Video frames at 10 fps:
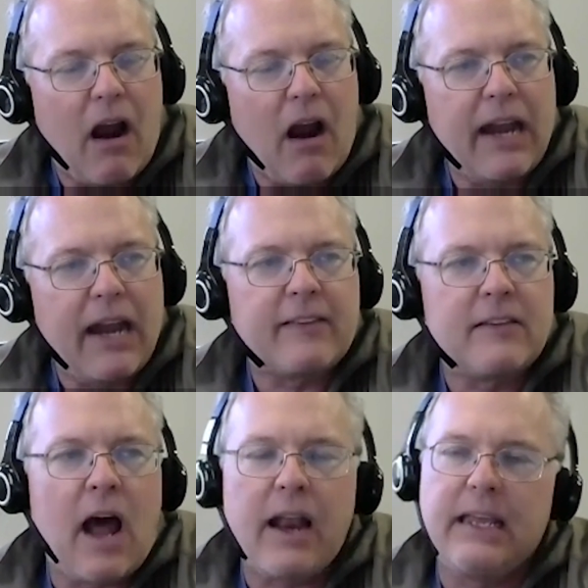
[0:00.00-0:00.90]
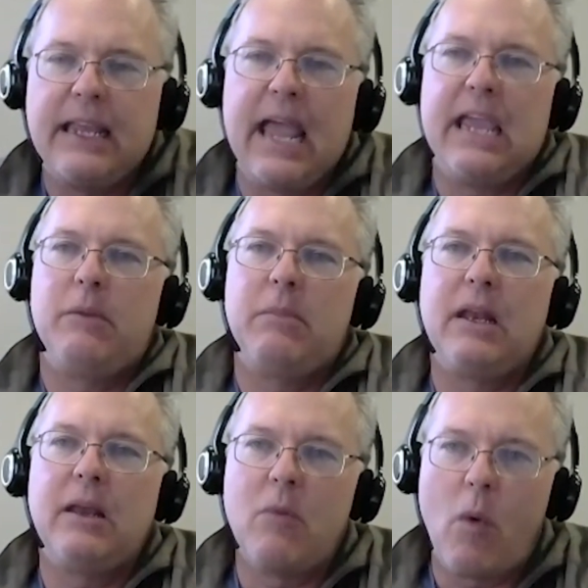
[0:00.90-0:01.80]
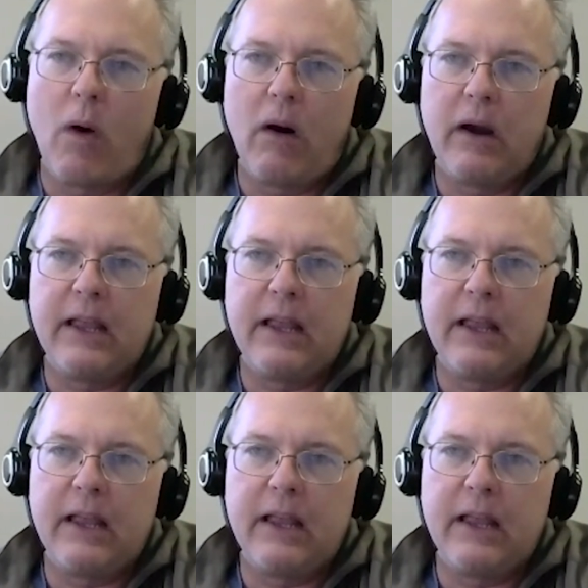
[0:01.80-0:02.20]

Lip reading: all right, it's not a game anymore.